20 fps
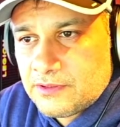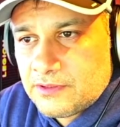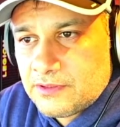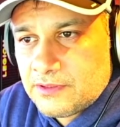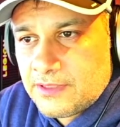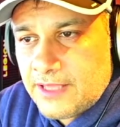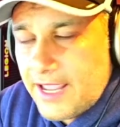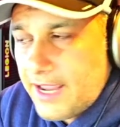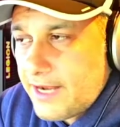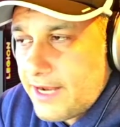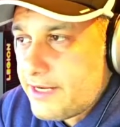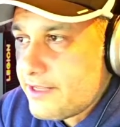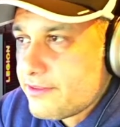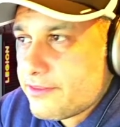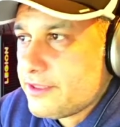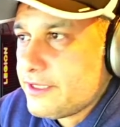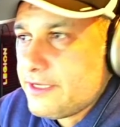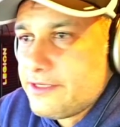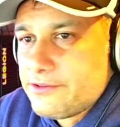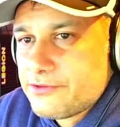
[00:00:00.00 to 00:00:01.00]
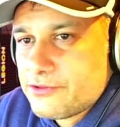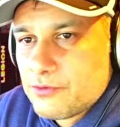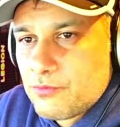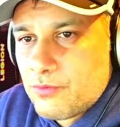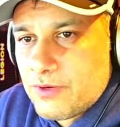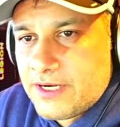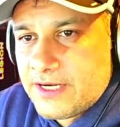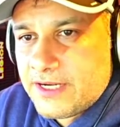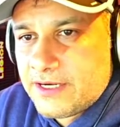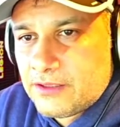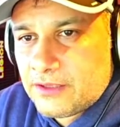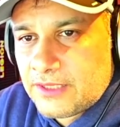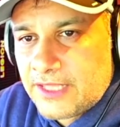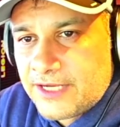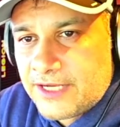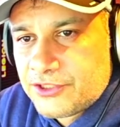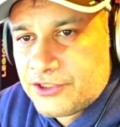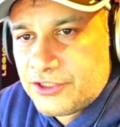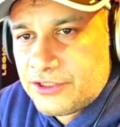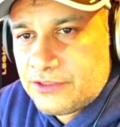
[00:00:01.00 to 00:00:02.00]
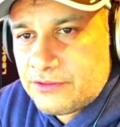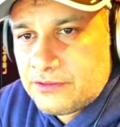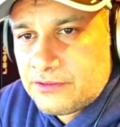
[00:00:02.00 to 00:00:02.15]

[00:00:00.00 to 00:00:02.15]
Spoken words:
Anything to win an election?